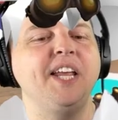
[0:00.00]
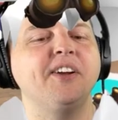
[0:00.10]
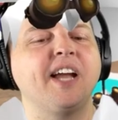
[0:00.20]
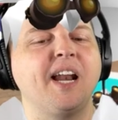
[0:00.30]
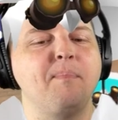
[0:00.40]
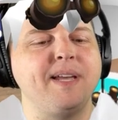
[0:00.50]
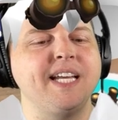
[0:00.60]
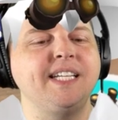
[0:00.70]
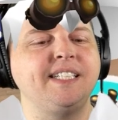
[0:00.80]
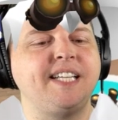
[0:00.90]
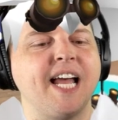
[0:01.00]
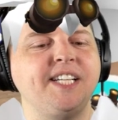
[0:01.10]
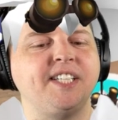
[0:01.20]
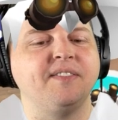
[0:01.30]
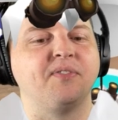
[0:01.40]
You're gonna be in
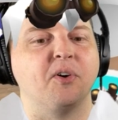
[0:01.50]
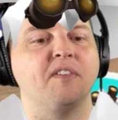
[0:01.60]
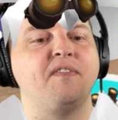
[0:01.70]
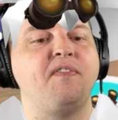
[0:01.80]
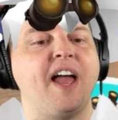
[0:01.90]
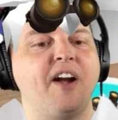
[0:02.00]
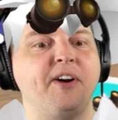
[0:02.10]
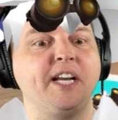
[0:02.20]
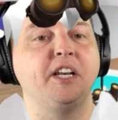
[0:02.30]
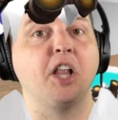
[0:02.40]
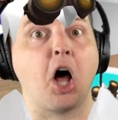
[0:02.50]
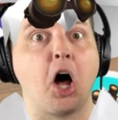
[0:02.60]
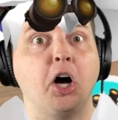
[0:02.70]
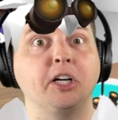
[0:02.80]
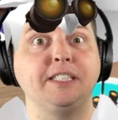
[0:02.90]
detention for a very
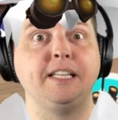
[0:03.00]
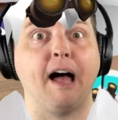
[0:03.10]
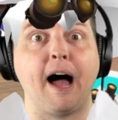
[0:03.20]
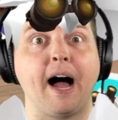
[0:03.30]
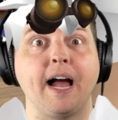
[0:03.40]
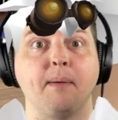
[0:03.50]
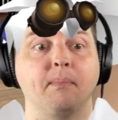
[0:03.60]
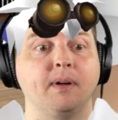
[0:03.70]
long time.